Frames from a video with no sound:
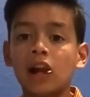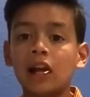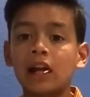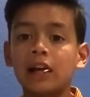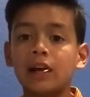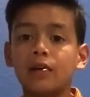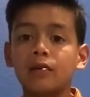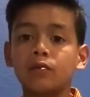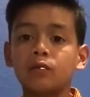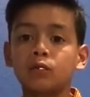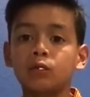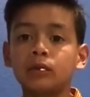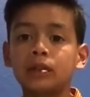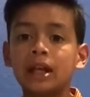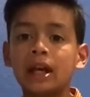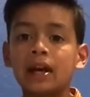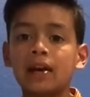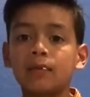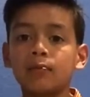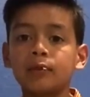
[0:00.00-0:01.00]
and we
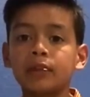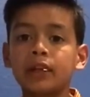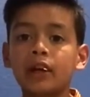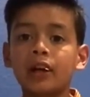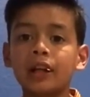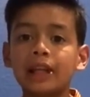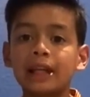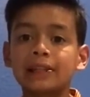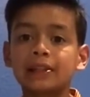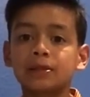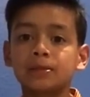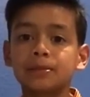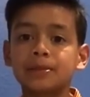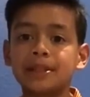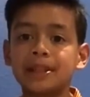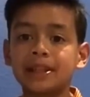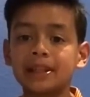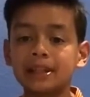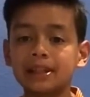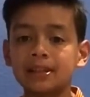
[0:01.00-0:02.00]
got like some
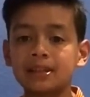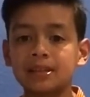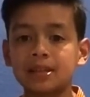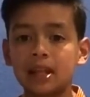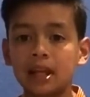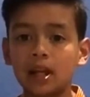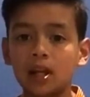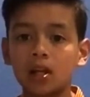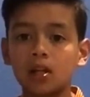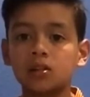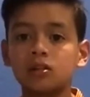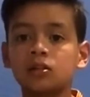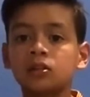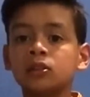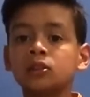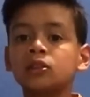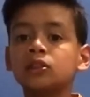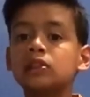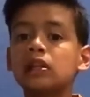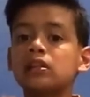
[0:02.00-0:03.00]
tickets there,
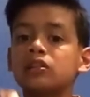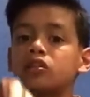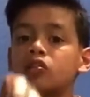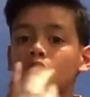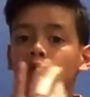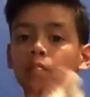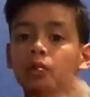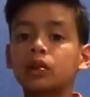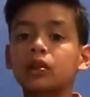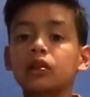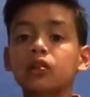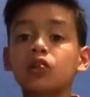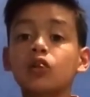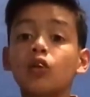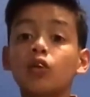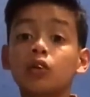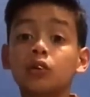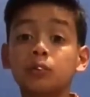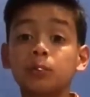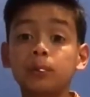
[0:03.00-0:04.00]
so we're gonna
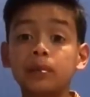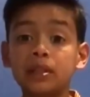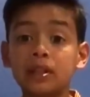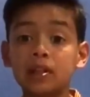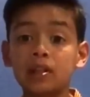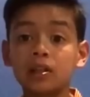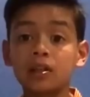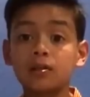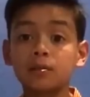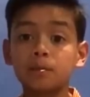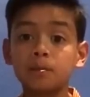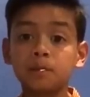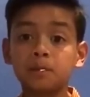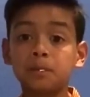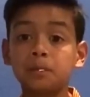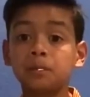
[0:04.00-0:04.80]
go and meet him.